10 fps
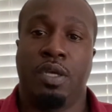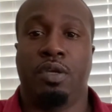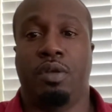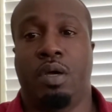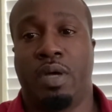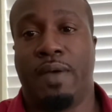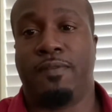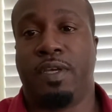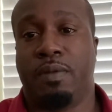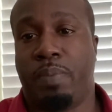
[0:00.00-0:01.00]
you don't have to
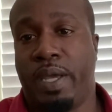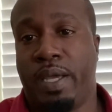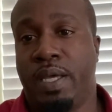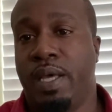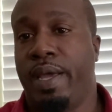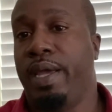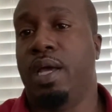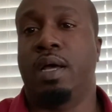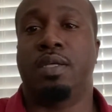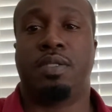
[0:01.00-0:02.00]
get paid
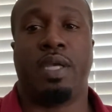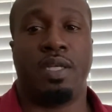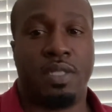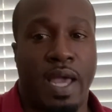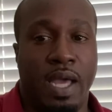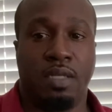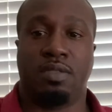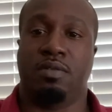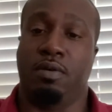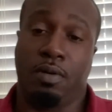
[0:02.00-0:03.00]
a state tax,
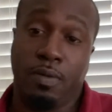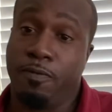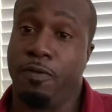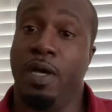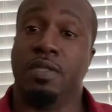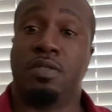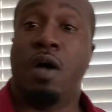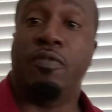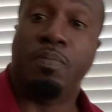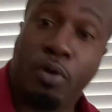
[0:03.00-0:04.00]
or for
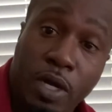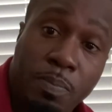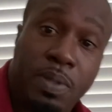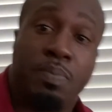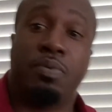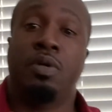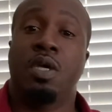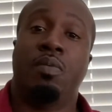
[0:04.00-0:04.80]
self-employed people,